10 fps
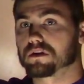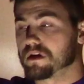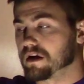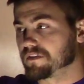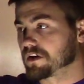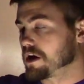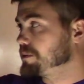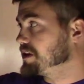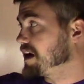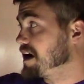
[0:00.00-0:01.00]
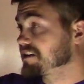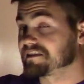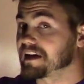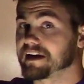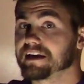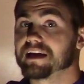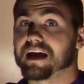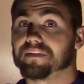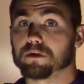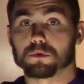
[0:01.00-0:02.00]
the carbon dioxide,
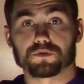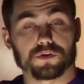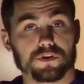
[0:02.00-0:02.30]
and they will